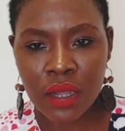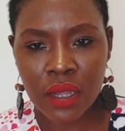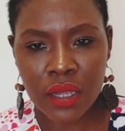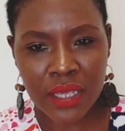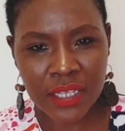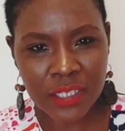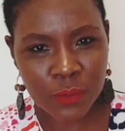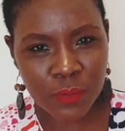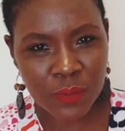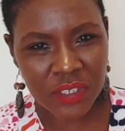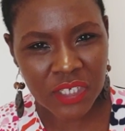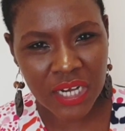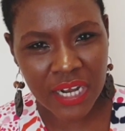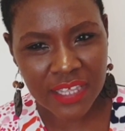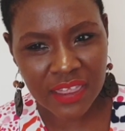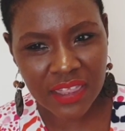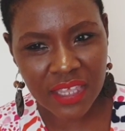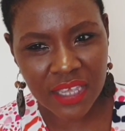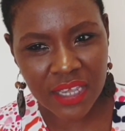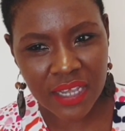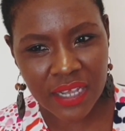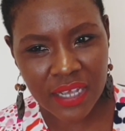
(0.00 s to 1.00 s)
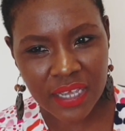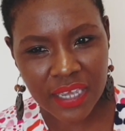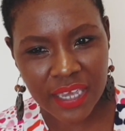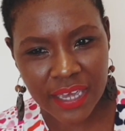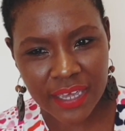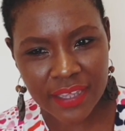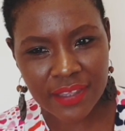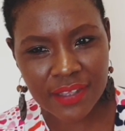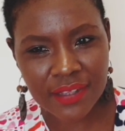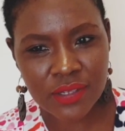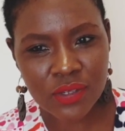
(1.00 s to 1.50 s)
especially I think
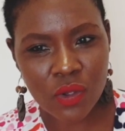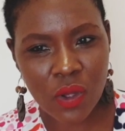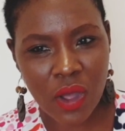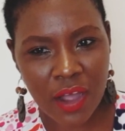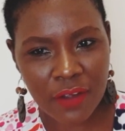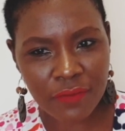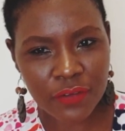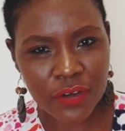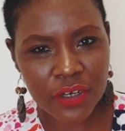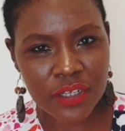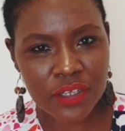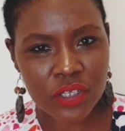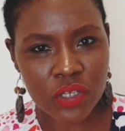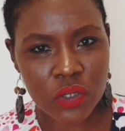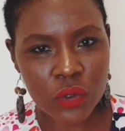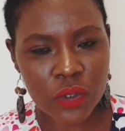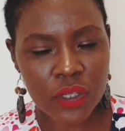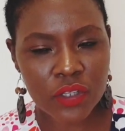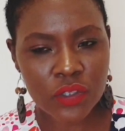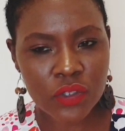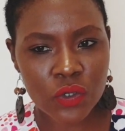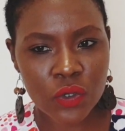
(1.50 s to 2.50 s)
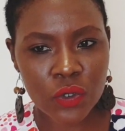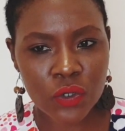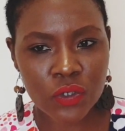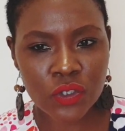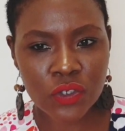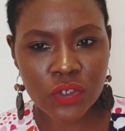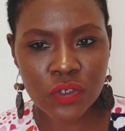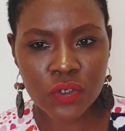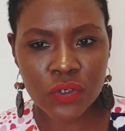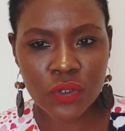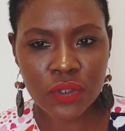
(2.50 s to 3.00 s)
Kenyans or Africans looking to go
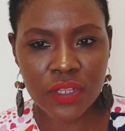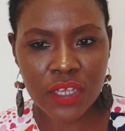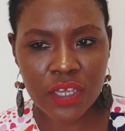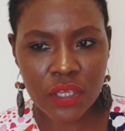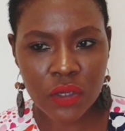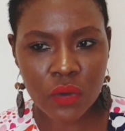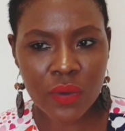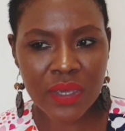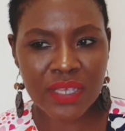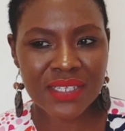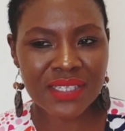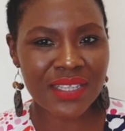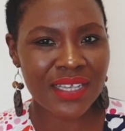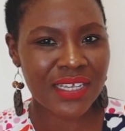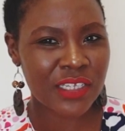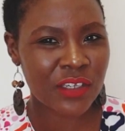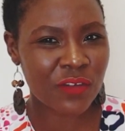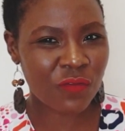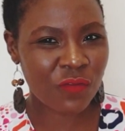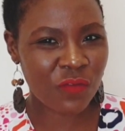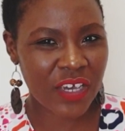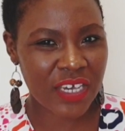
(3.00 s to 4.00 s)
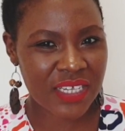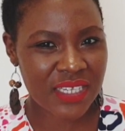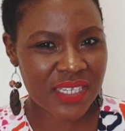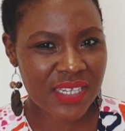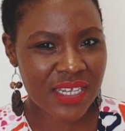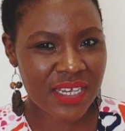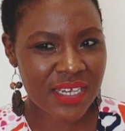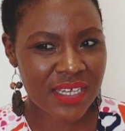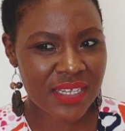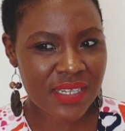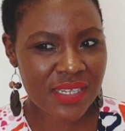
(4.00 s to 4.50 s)
to the US, there's
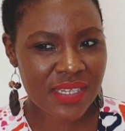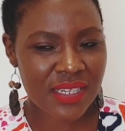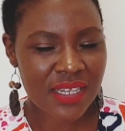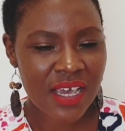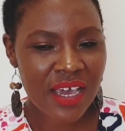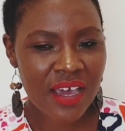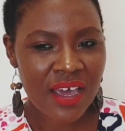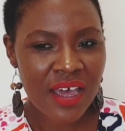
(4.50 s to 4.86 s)
Faces.